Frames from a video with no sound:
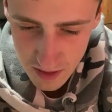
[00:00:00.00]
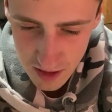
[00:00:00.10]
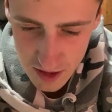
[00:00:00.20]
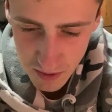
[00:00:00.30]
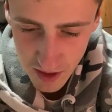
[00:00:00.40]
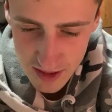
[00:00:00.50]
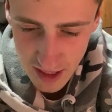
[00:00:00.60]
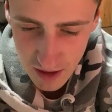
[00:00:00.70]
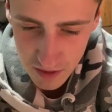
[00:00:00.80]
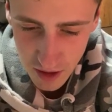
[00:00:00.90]
It's probably
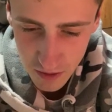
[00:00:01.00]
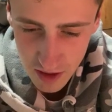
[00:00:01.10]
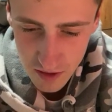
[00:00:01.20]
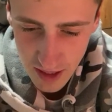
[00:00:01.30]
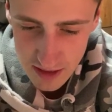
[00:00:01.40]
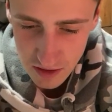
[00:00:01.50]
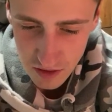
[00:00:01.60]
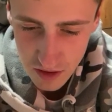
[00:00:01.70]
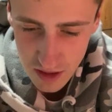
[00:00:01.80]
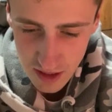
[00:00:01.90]
down lower. You guys are
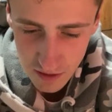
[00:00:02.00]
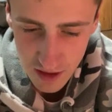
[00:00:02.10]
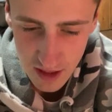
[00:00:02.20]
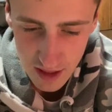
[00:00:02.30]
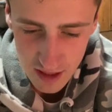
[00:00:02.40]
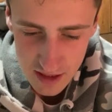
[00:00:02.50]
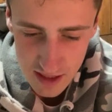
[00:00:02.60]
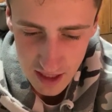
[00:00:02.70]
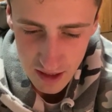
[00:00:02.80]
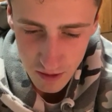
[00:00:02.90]
literally like
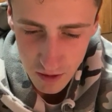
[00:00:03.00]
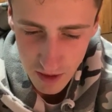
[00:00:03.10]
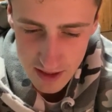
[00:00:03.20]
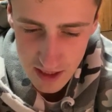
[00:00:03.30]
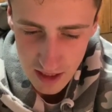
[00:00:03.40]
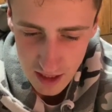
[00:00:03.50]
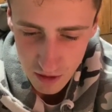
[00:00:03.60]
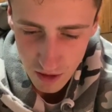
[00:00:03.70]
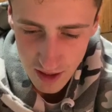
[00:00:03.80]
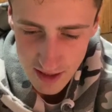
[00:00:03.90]
sending requests in like
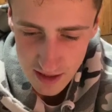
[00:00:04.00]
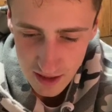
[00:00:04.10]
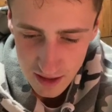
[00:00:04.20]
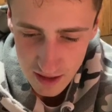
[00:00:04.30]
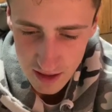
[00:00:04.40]
crazy.